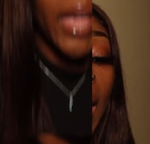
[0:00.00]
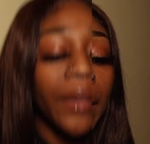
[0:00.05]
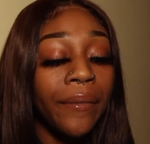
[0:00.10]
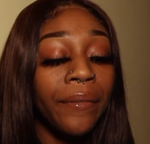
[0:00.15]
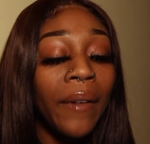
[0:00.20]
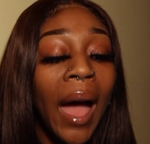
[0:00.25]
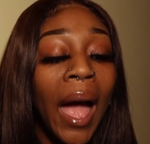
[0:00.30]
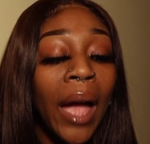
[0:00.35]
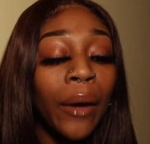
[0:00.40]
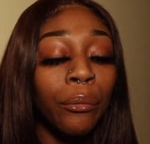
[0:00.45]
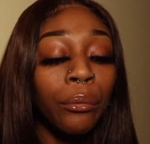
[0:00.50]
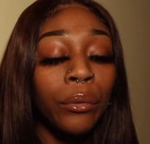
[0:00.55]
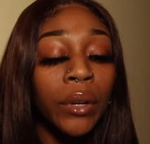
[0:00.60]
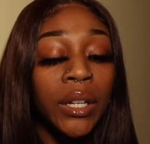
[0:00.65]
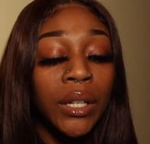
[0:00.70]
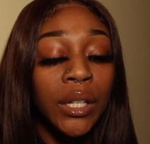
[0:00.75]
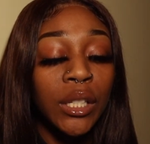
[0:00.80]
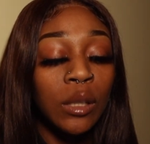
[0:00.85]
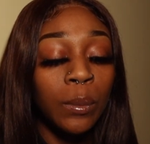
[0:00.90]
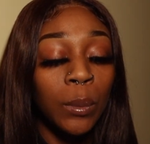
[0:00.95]
If I
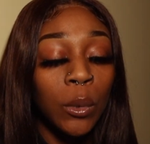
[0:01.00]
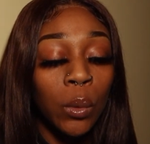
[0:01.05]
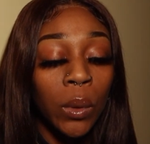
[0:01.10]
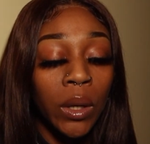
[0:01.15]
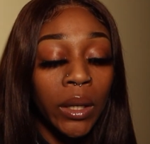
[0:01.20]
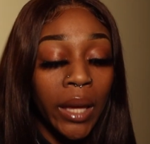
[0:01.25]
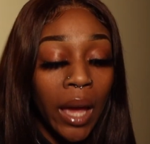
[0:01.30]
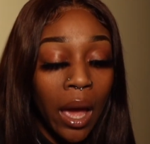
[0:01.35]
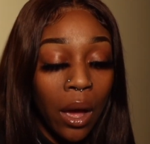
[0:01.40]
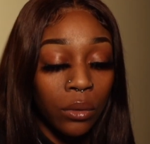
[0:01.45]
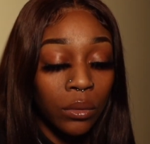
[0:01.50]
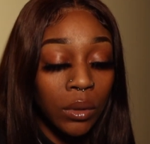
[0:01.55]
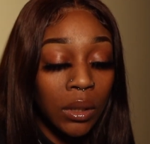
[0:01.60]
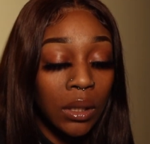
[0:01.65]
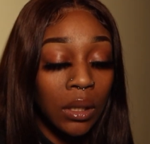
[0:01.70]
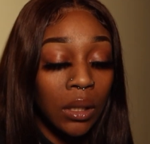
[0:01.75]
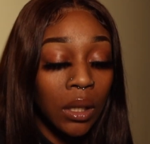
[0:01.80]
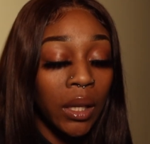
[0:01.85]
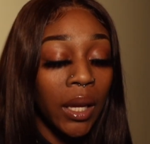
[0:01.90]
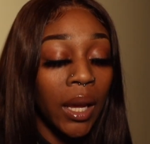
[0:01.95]
redispute accounts,